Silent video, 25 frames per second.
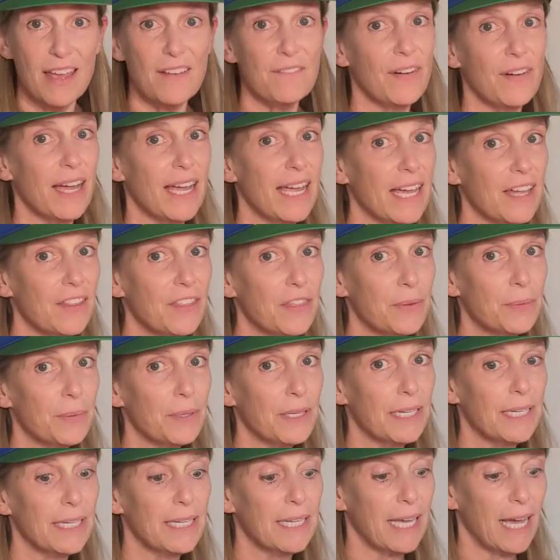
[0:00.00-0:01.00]
If I had
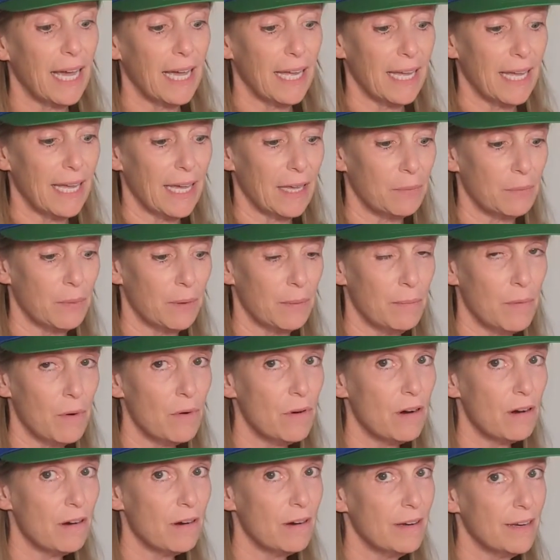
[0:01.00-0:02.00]
3, I add 1
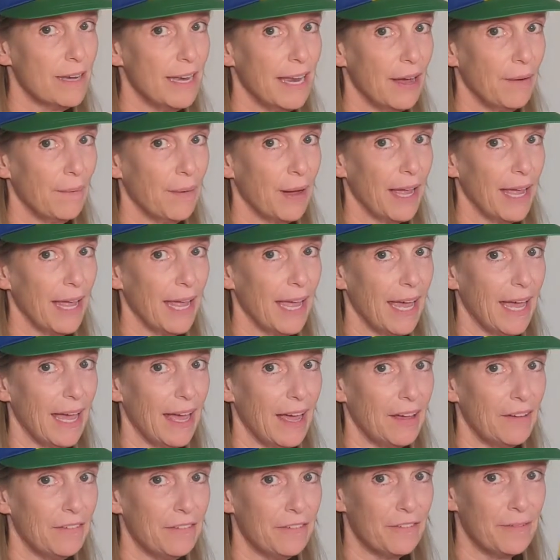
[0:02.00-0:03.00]
more. Now I
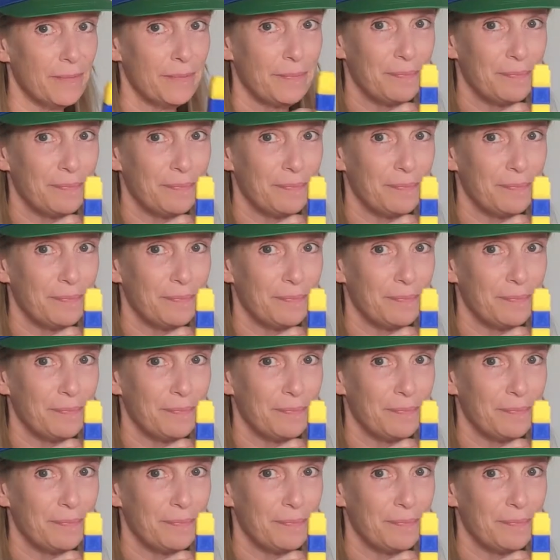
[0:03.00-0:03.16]
have